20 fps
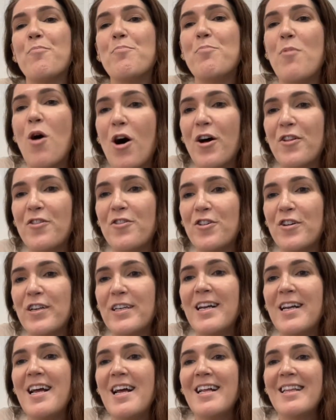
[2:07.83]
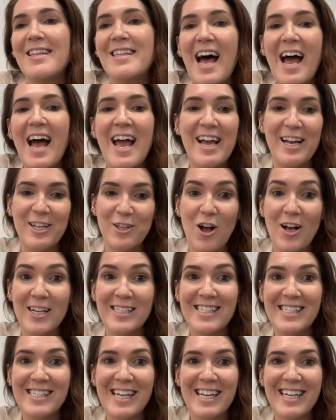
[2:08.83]
modern
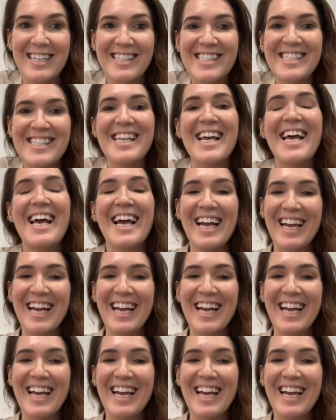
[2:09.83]
diagnostics